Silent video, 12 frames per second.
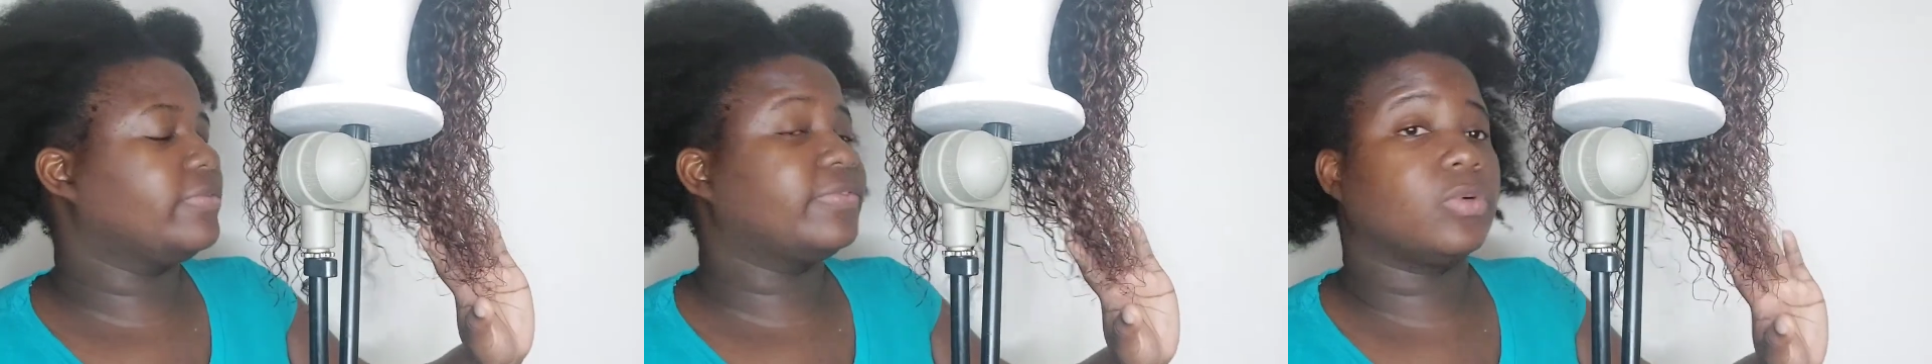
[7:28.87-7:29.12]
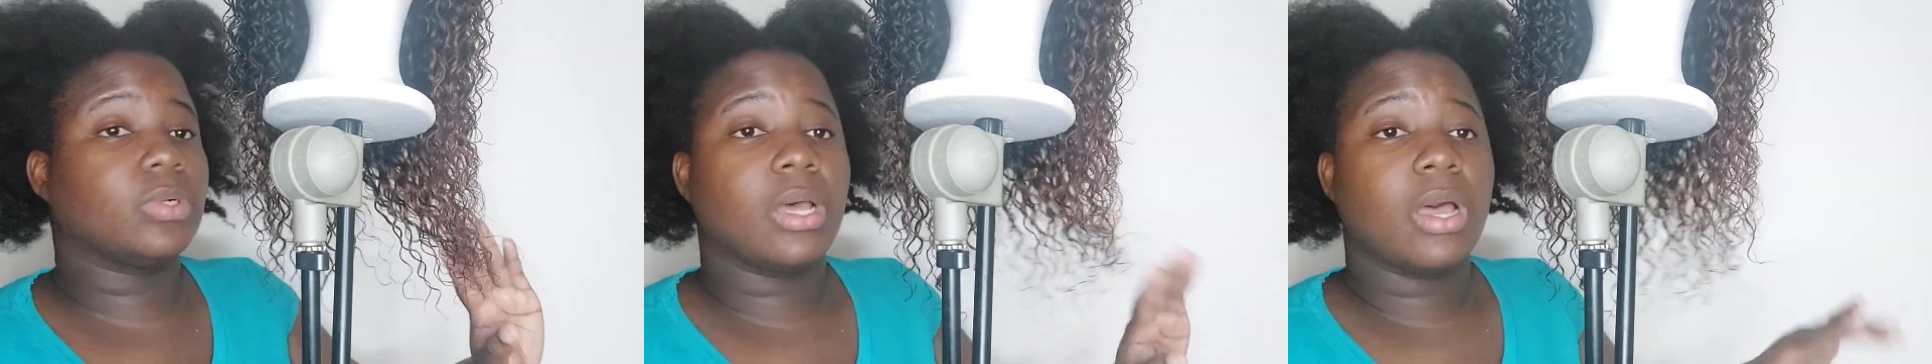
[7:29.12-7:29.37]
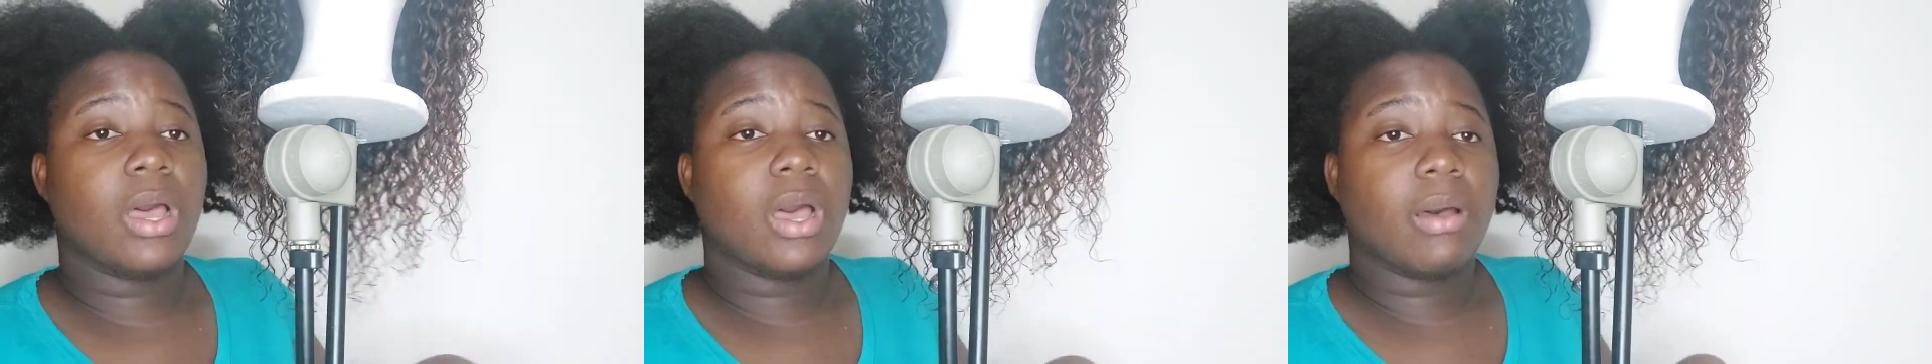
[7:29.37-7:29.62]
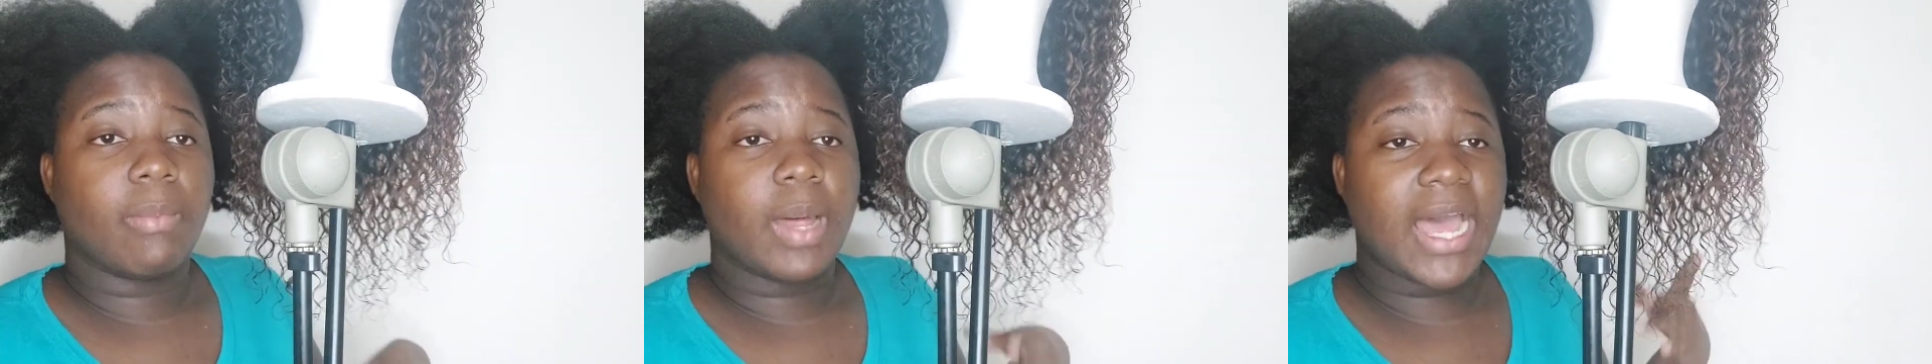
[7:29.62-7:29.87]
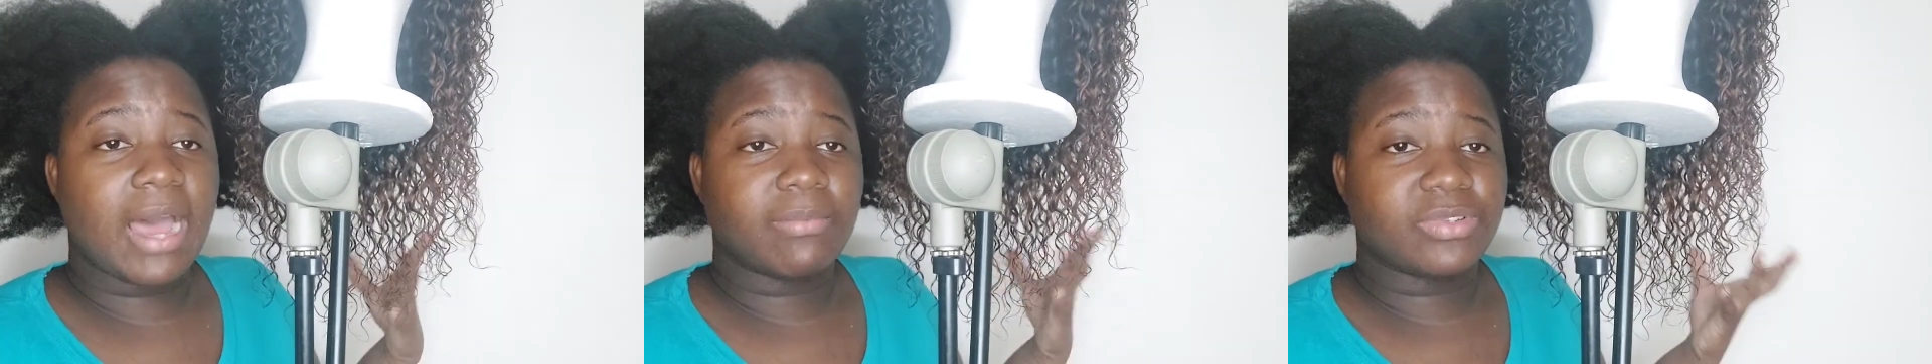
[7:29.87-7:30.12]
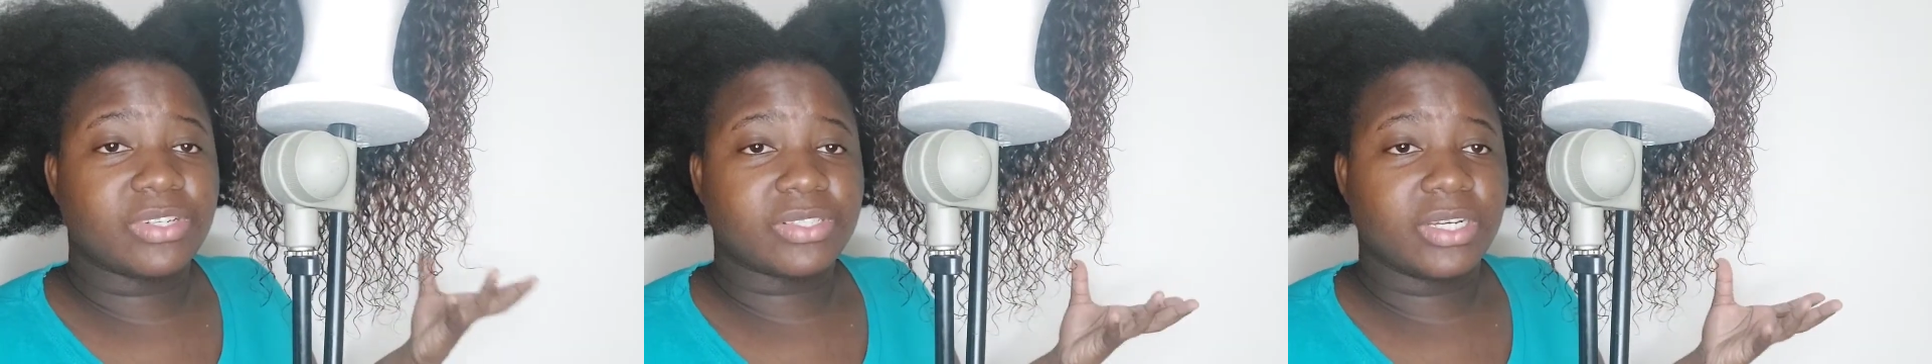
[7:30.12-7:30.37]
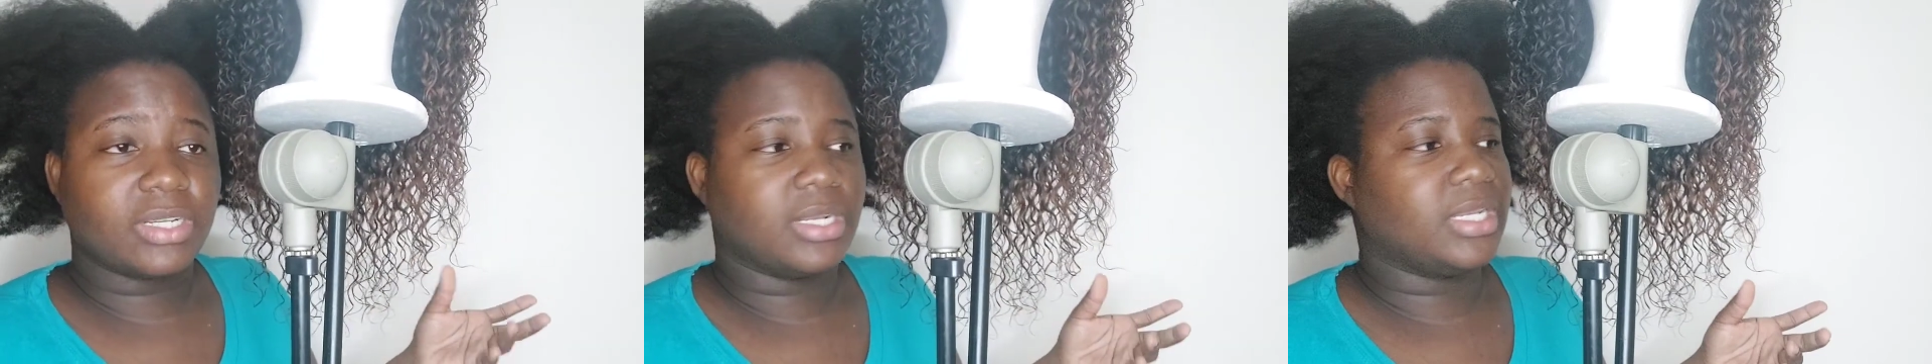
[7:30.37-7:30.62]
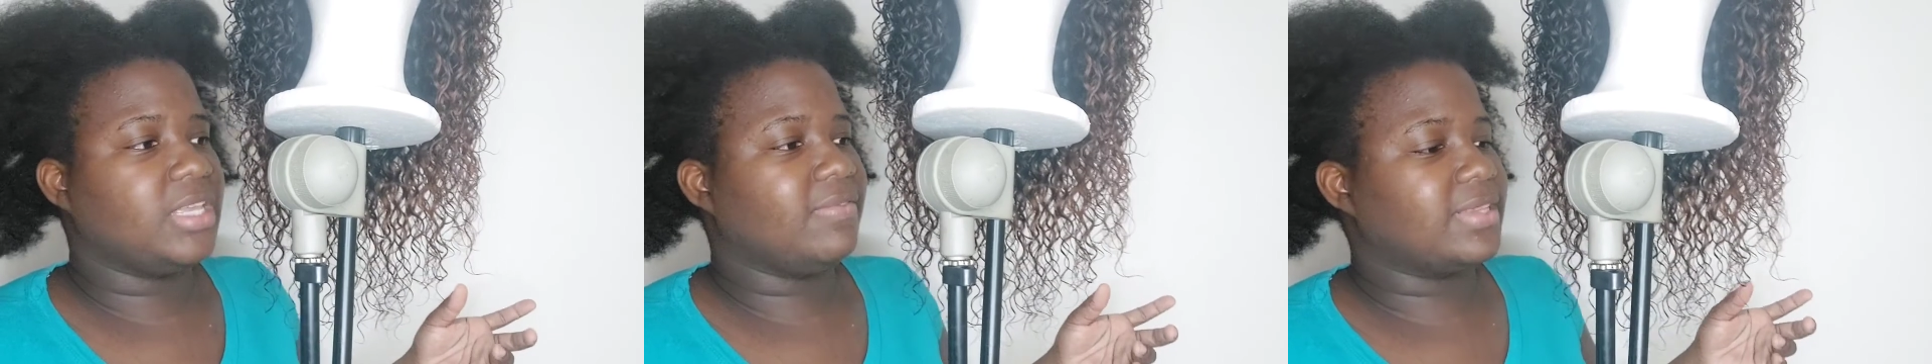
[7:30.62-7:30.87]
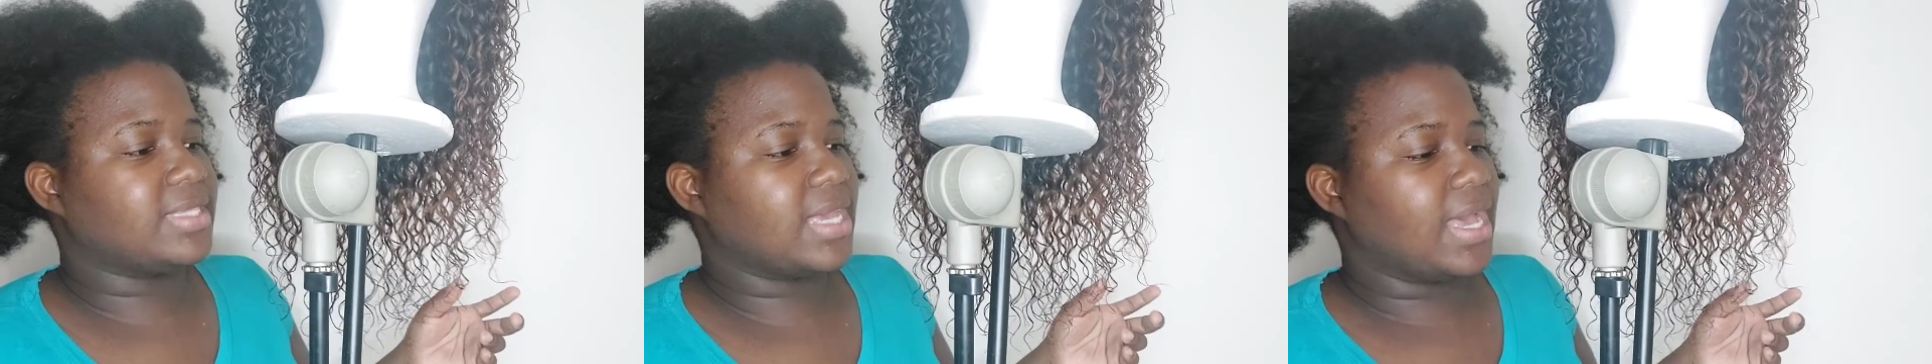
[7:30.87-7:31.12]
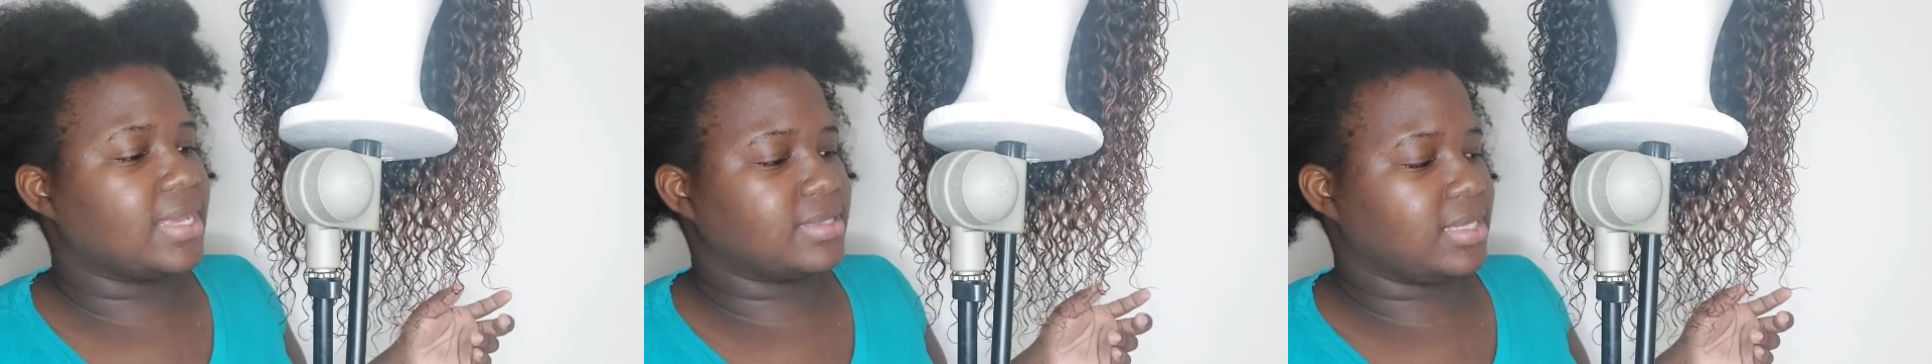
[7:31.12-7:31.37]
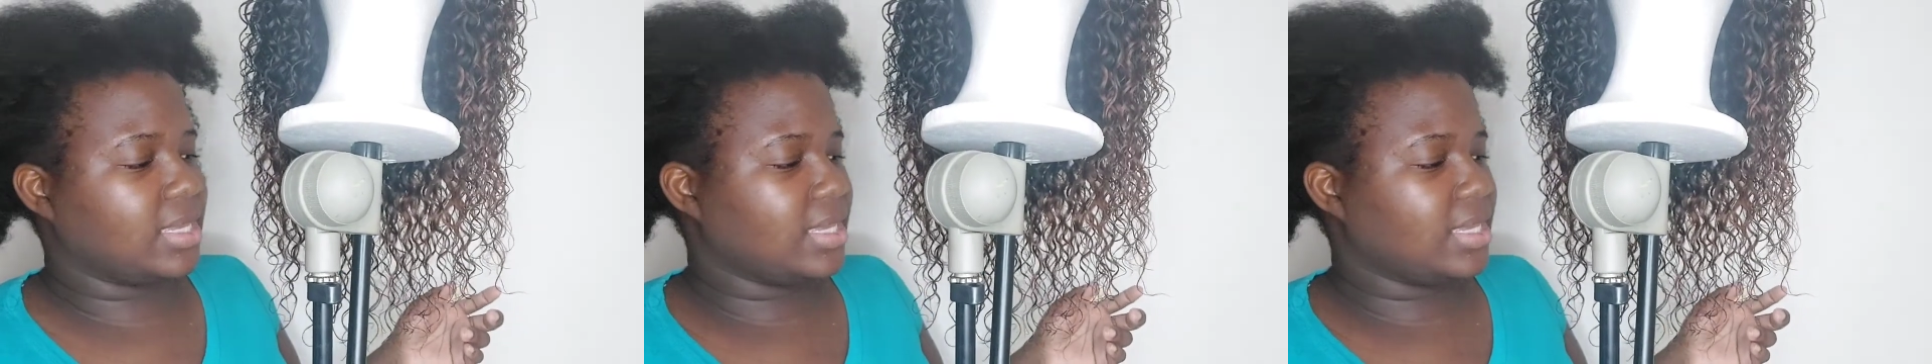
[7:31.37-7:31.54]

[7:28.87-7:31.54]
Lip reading: it actually gets bigger and poofier,